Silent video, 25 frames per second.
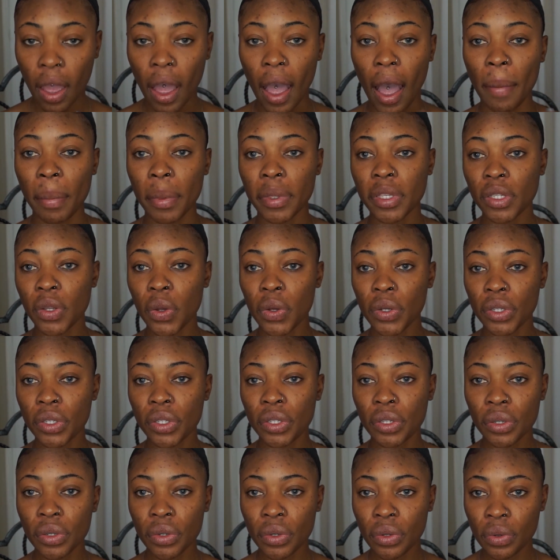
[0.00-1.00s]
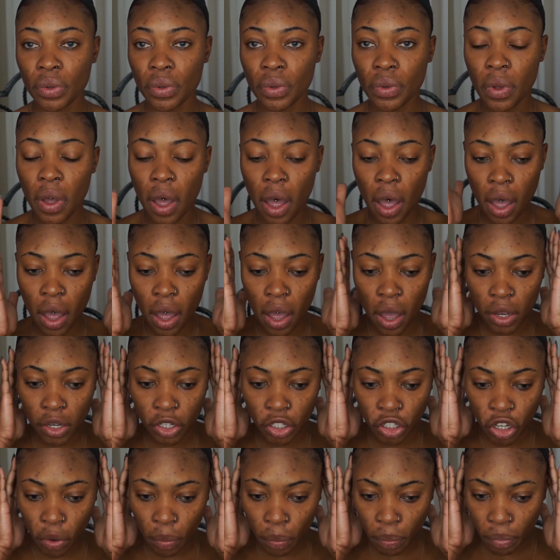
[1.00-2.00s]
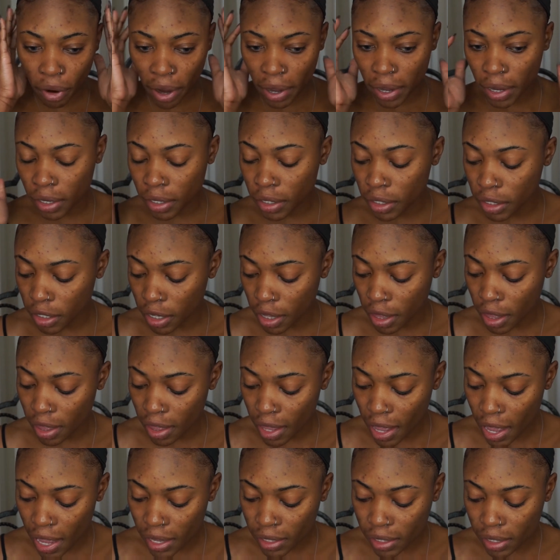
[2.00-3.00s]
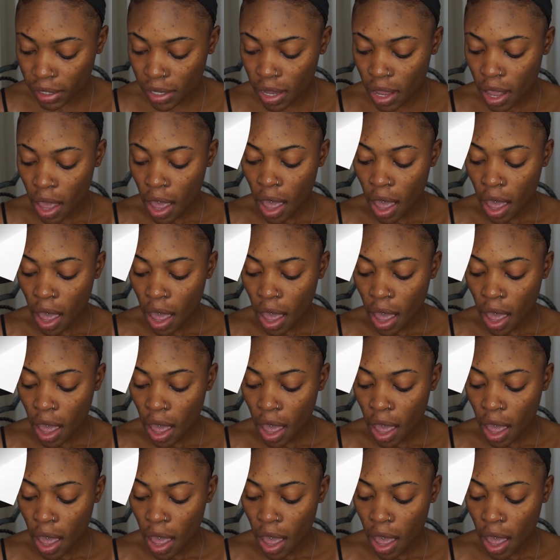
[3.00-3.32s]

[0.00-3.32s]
I'm just going to jump right into this.